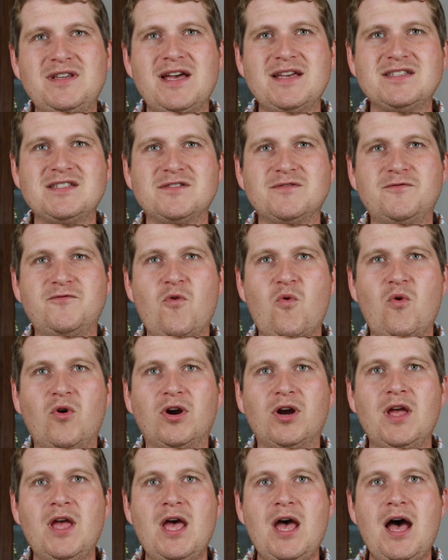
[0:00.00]
dozen
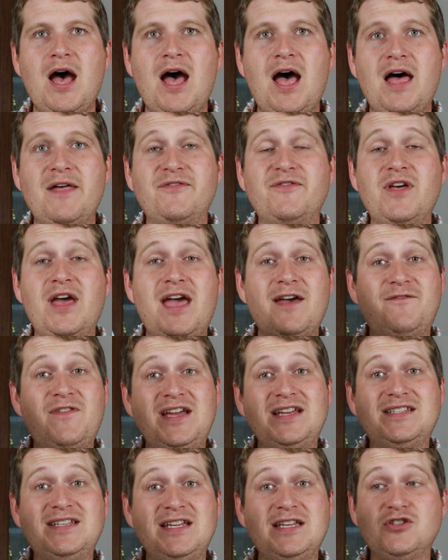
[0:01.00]
for the
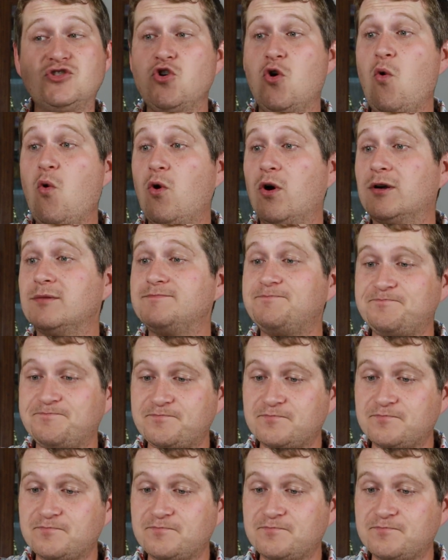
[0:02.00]
F18 Tour.